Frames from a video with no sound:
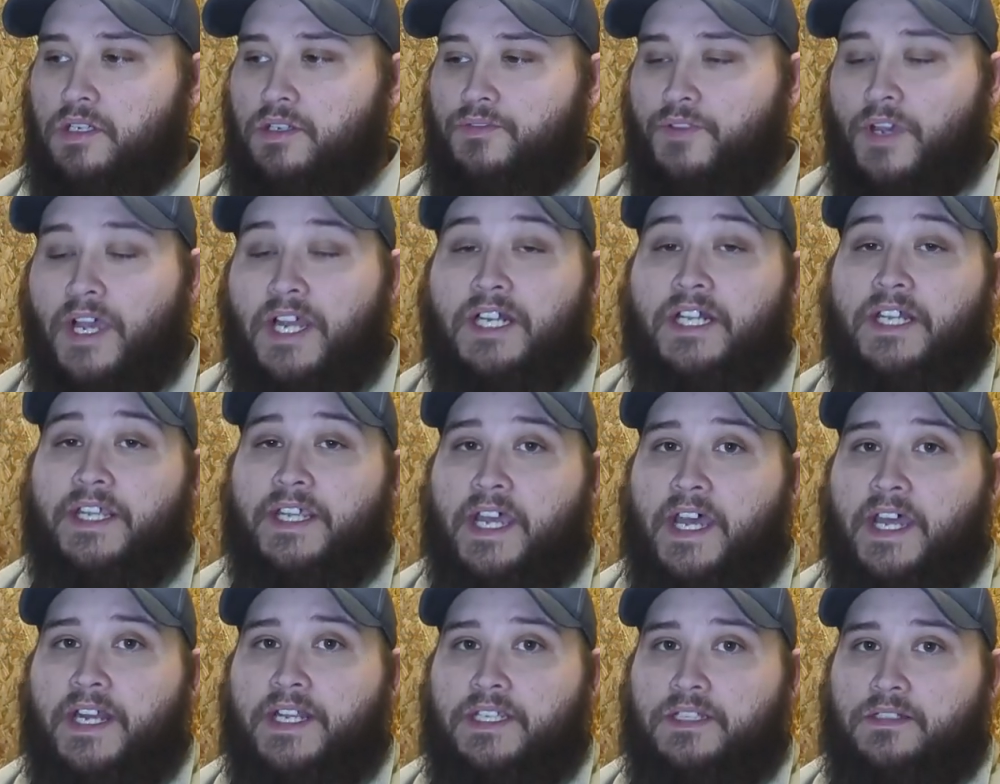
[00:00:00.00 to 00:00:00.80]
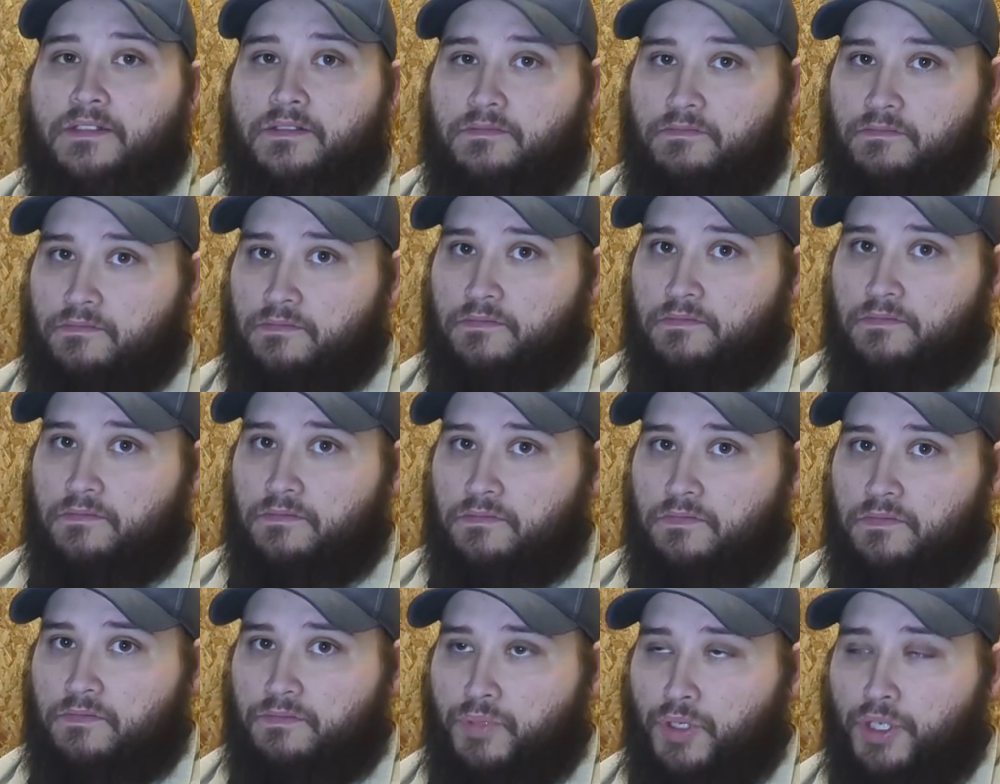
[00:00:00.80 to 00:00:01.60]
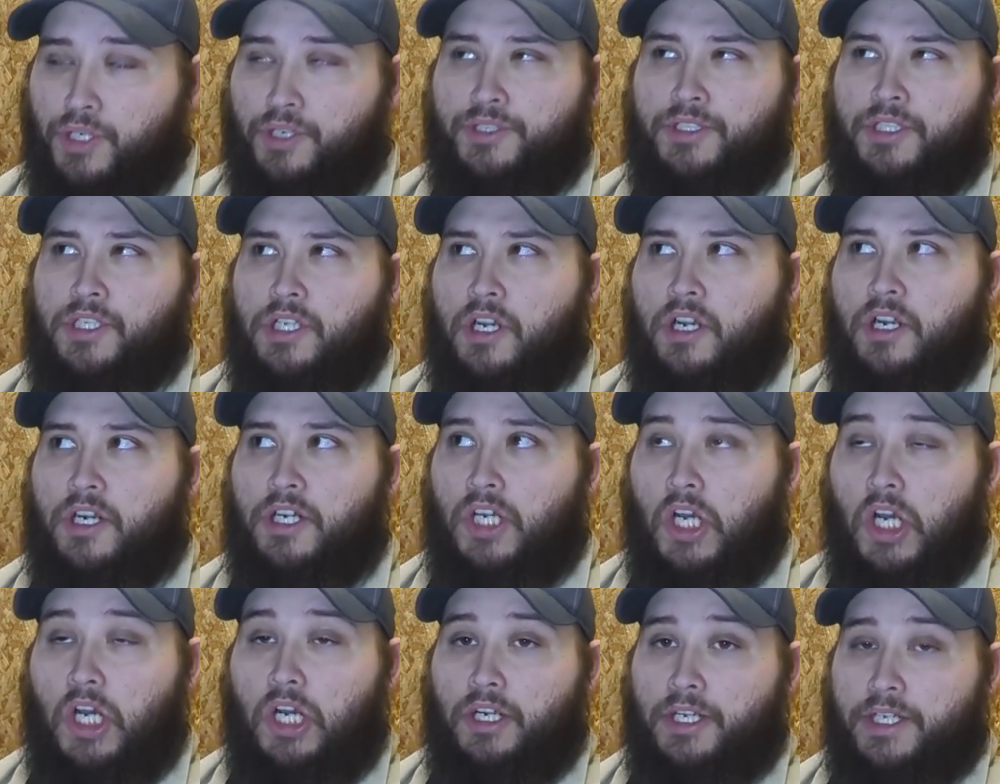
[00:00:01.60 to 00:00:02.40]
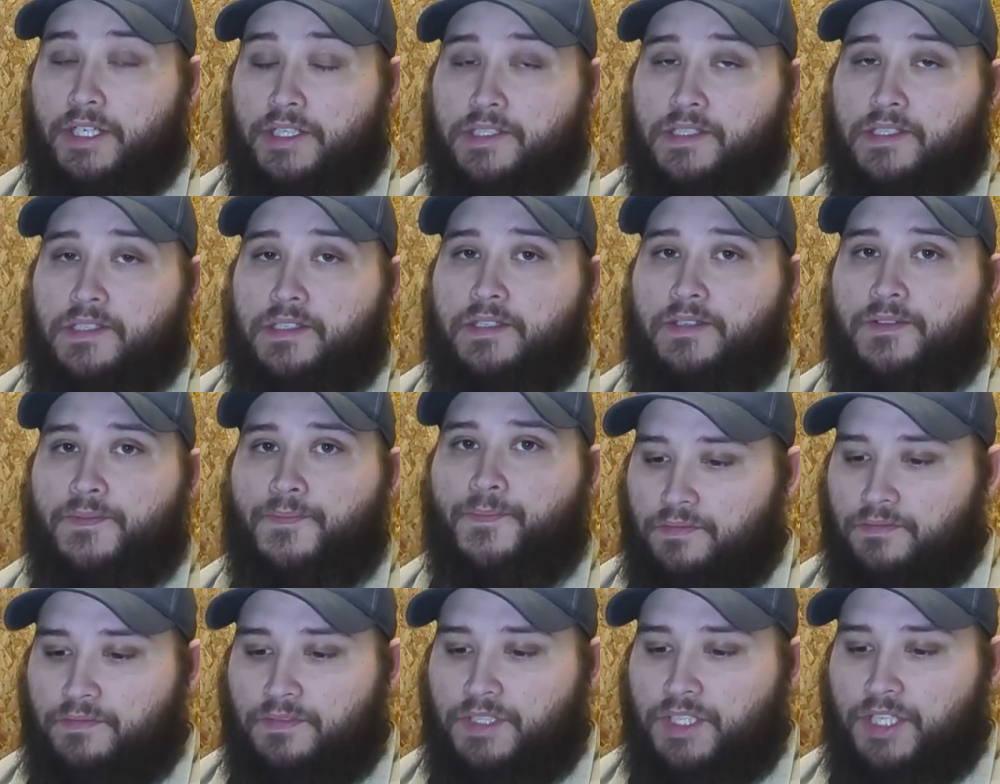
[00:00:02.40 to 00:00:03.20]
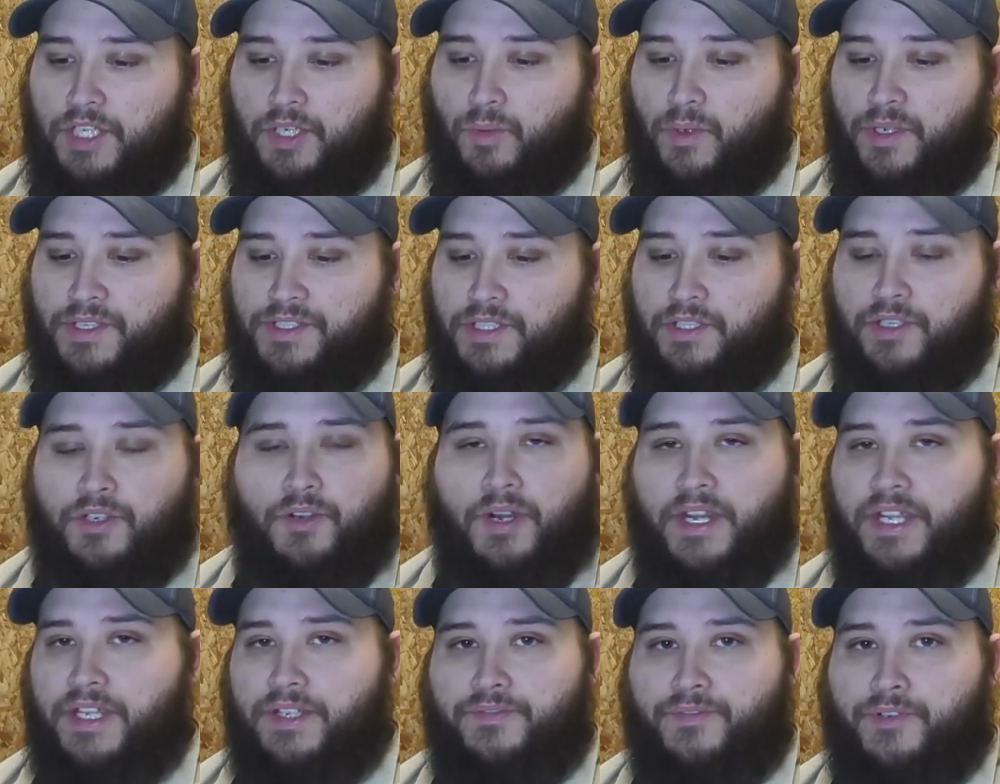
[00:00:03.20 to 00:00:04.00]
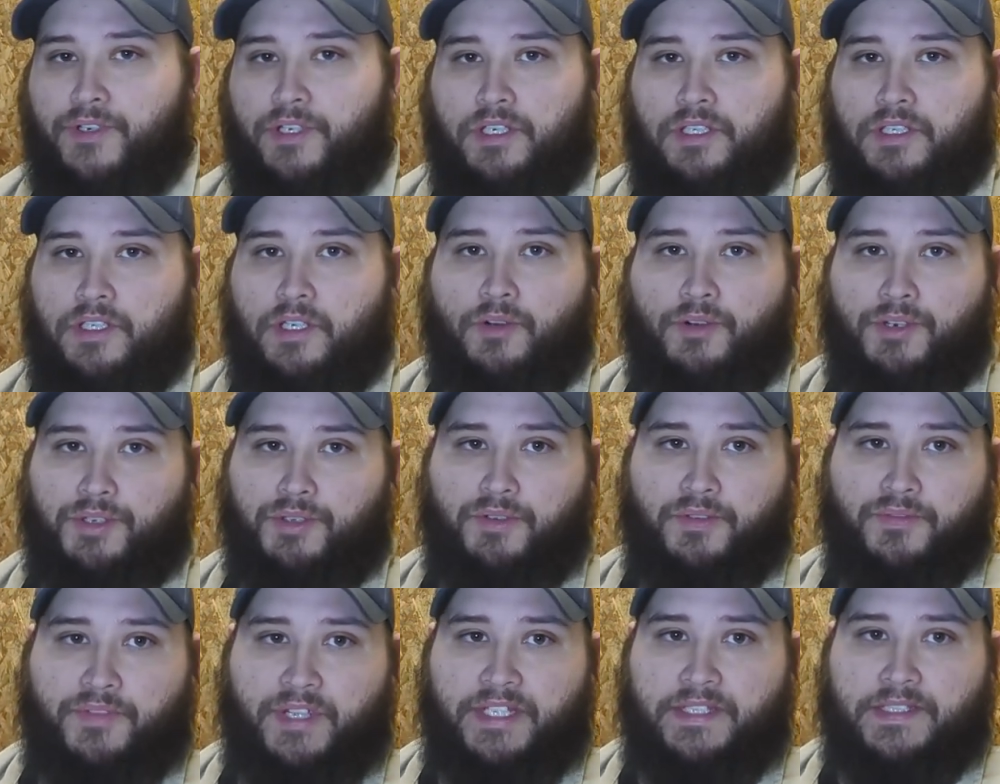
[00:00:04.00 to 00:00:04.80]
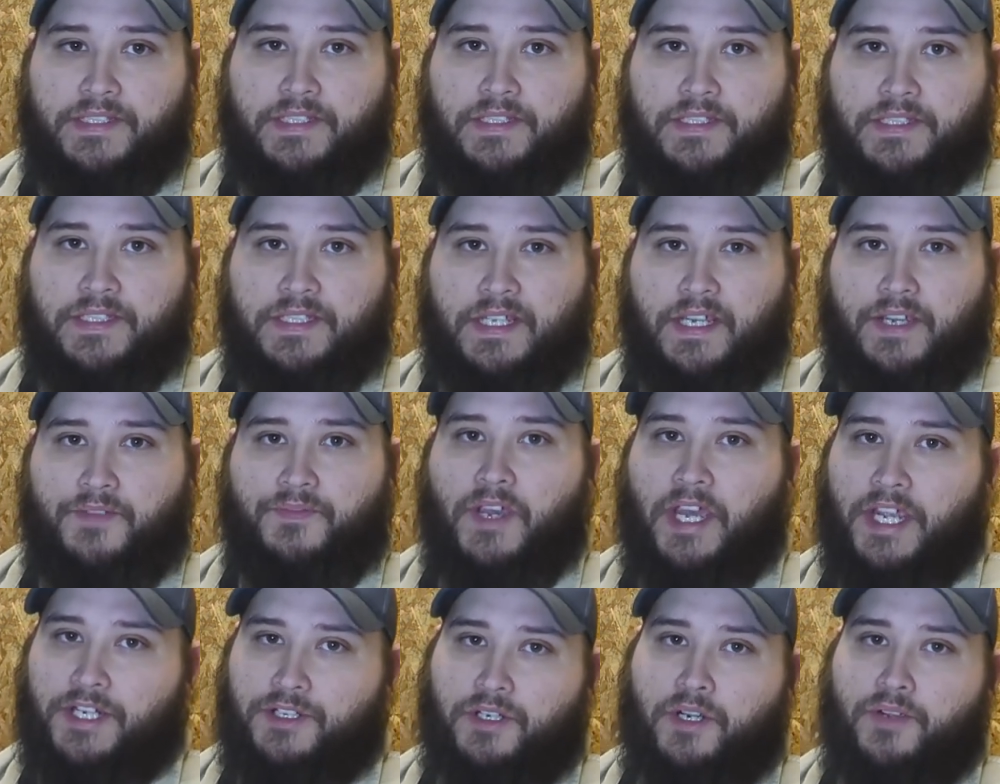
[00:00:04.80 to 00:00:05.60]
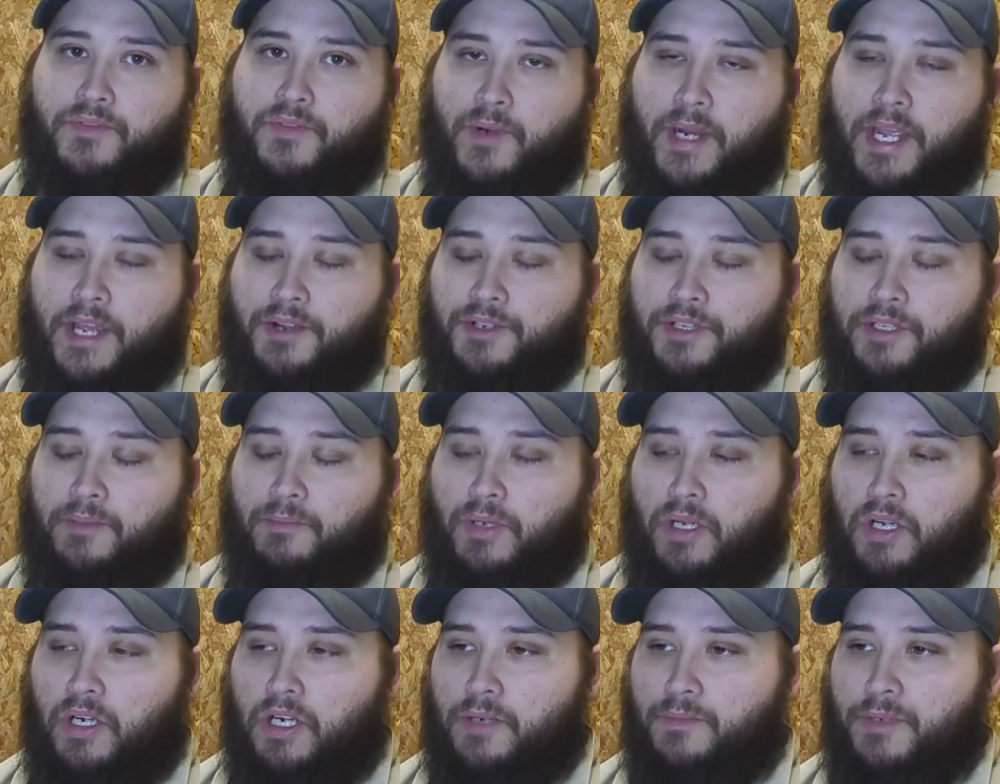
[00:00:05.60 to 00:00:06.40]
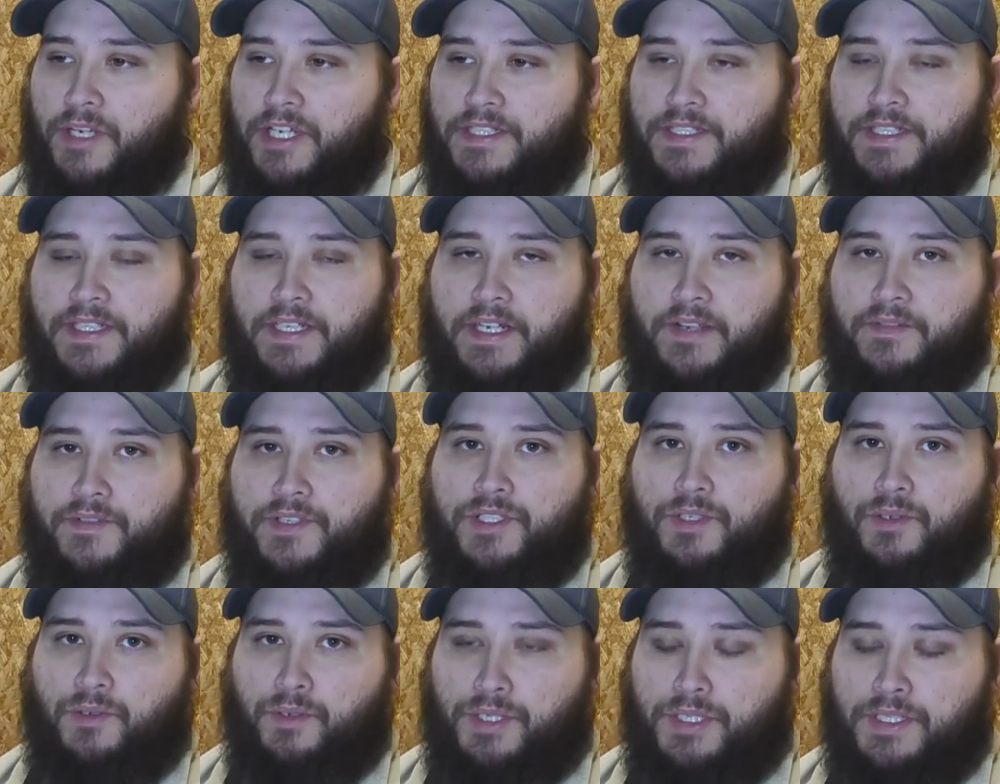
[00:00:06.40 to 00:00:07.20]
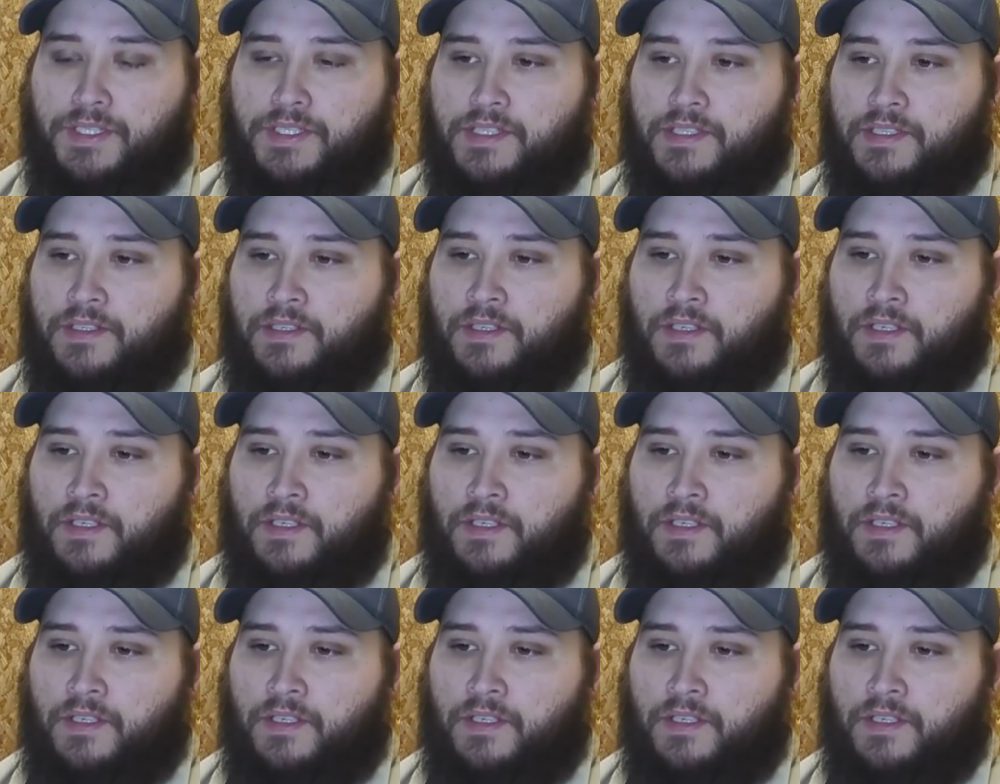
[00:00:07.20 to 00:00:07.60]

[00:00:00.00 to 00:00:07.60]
Finally got it put on the car in August. Year wasn't great for going to events and stuff. I drove around on the bar because I didn't have a choice.